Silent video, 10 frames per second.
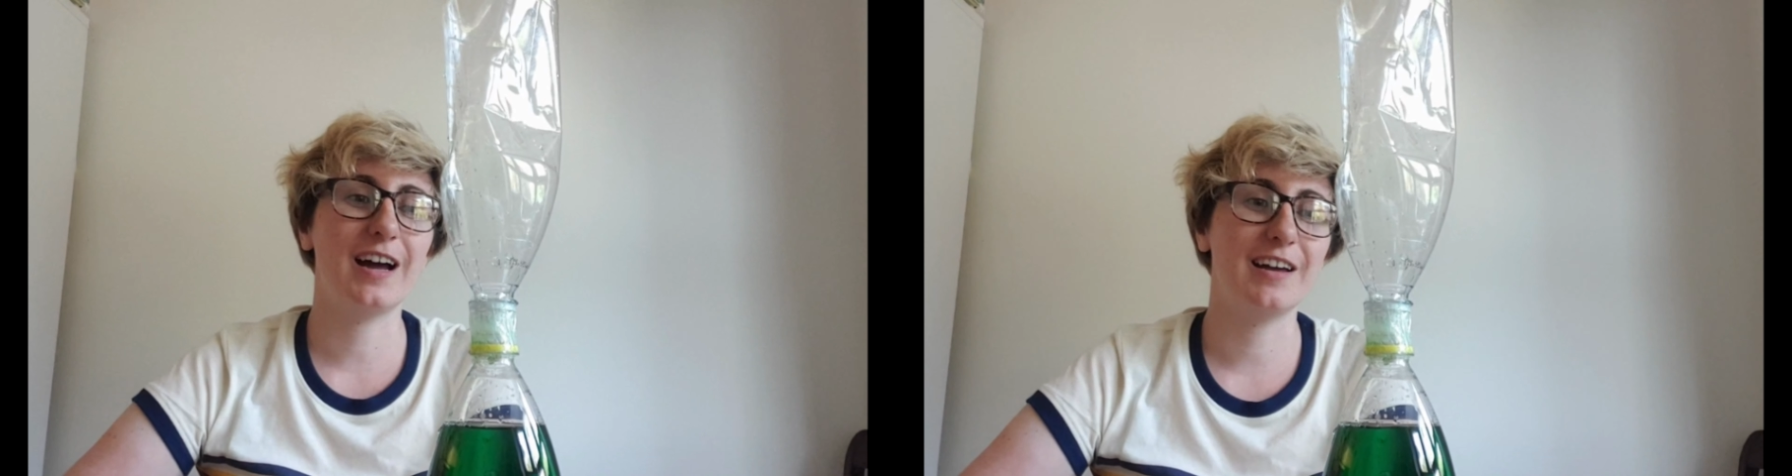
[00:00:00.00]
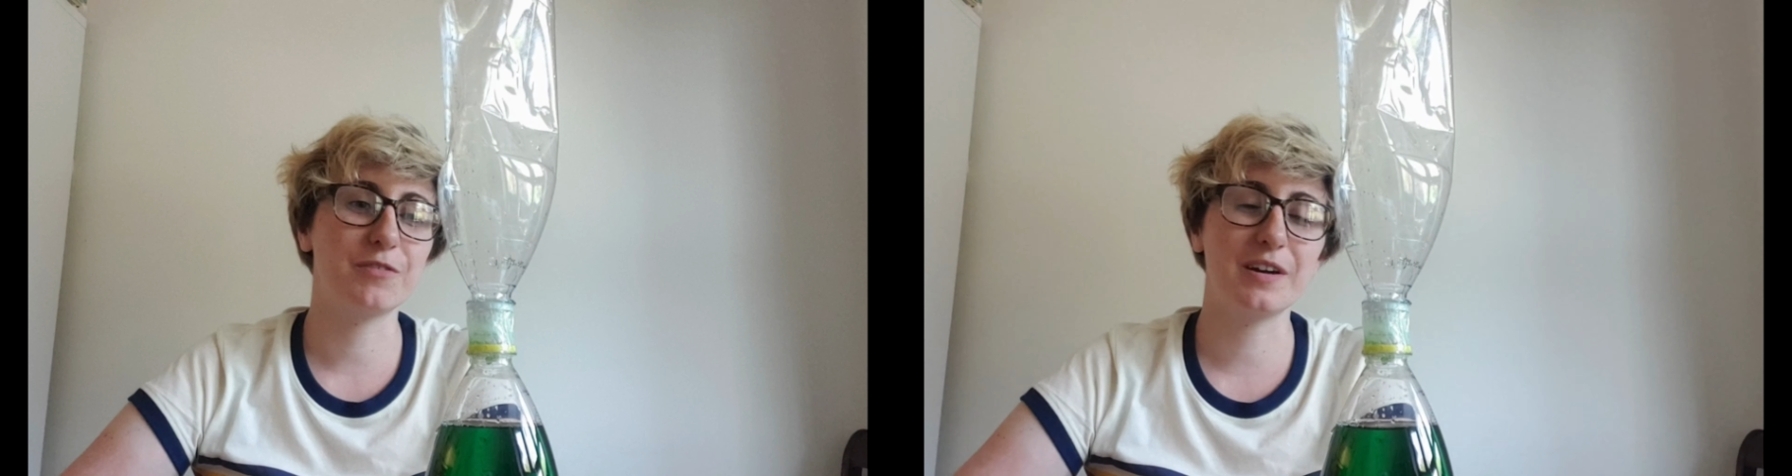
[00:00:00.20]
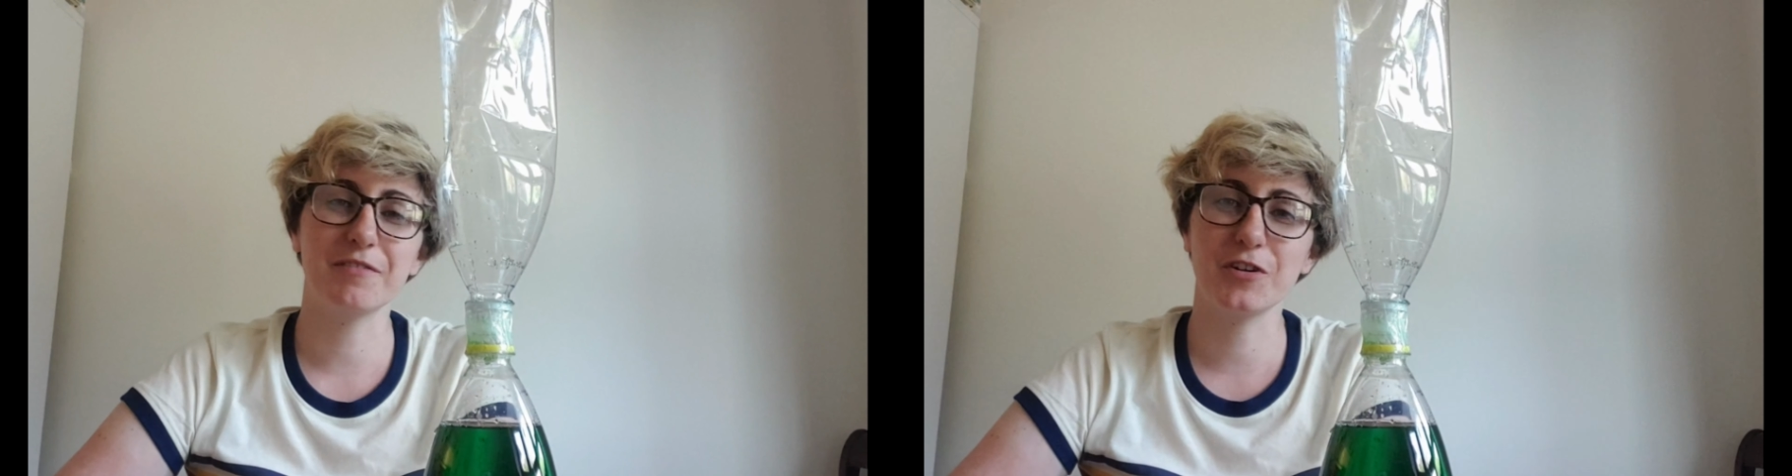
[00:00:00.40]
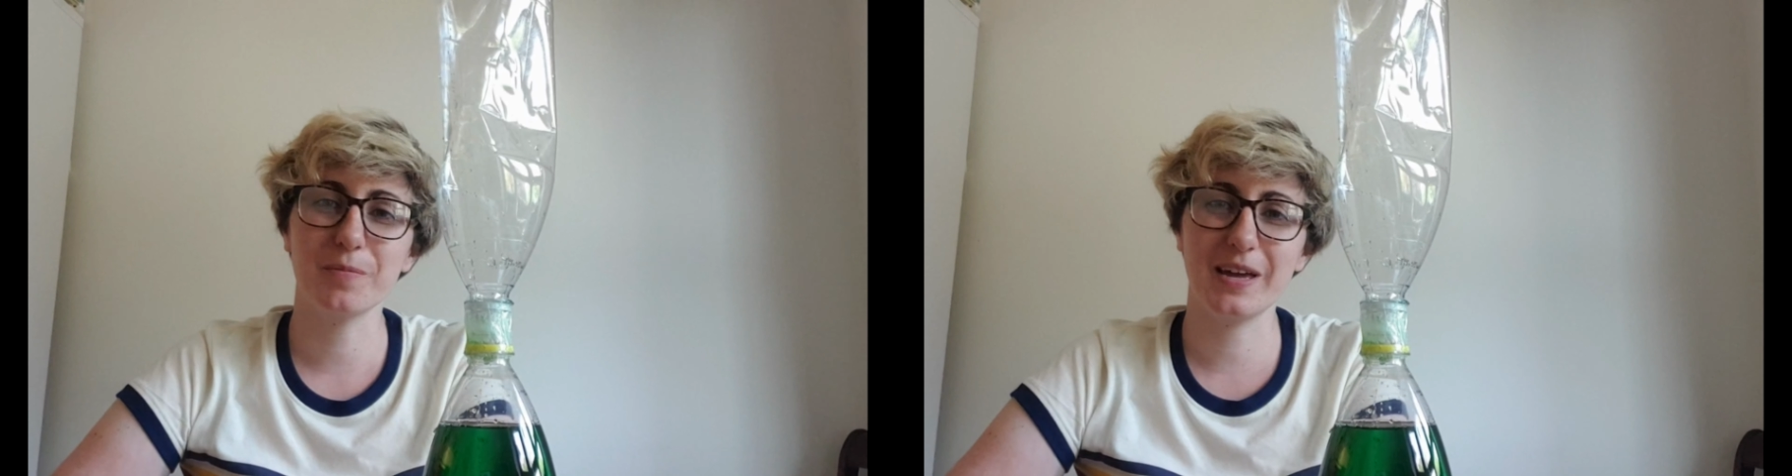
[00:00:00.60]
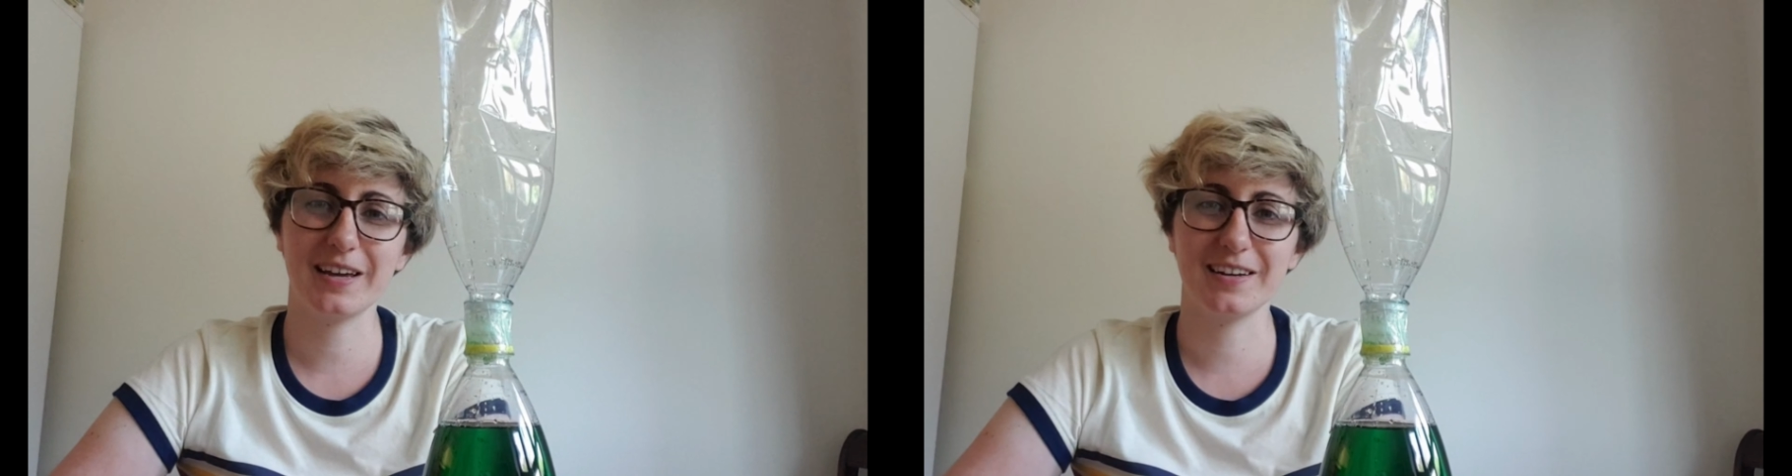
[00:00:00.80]
And whenever you're
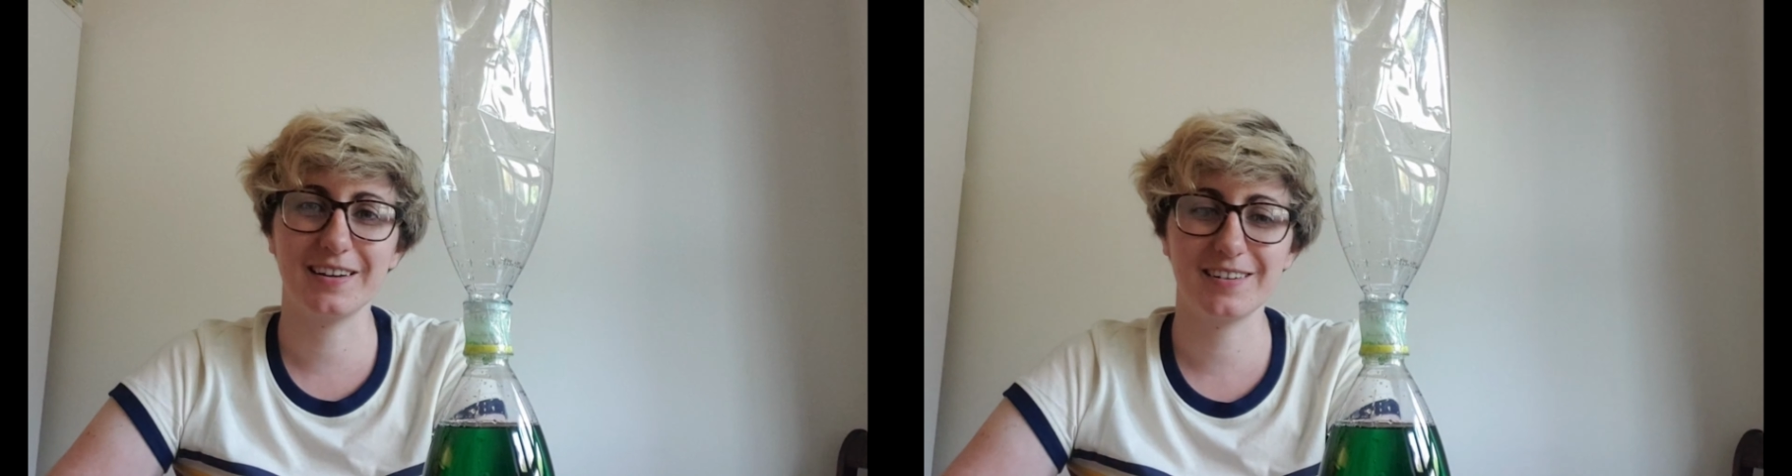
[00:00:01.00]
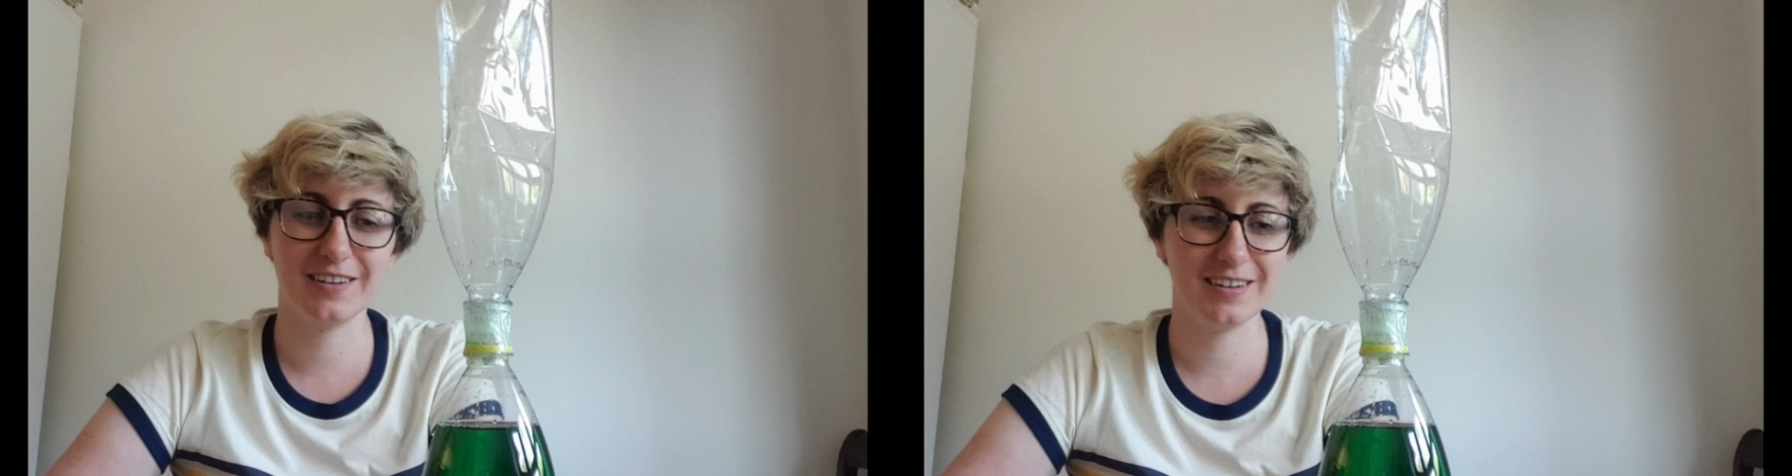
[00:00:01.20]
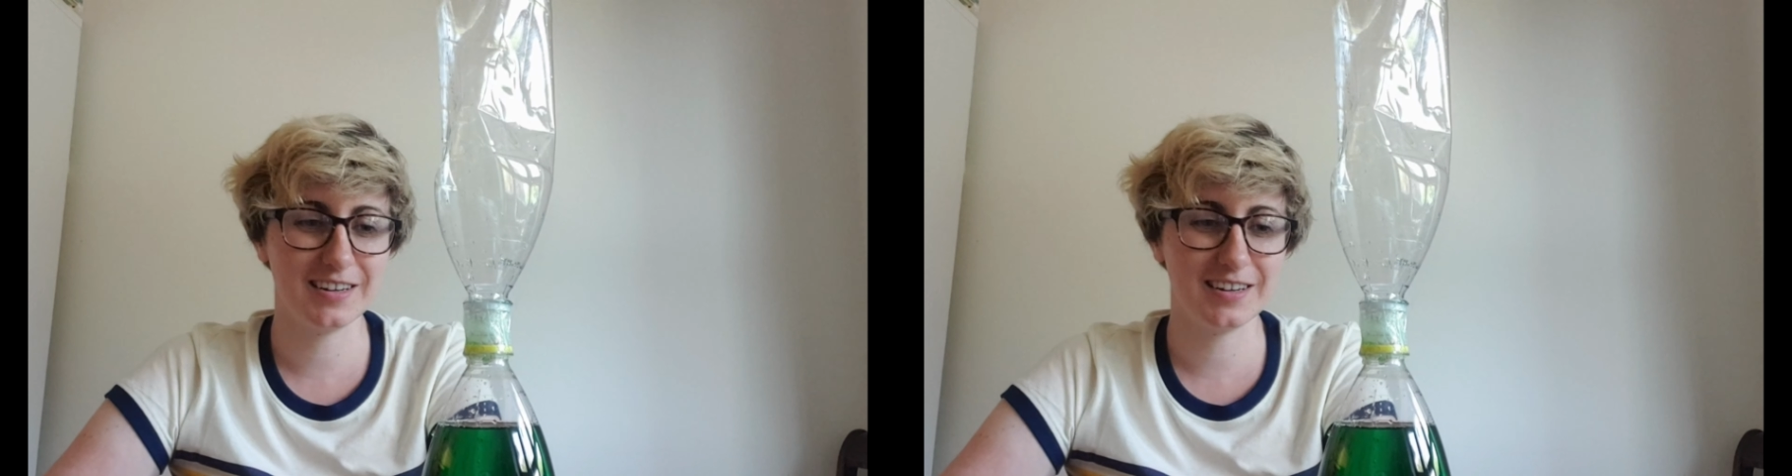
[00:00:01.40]
making it,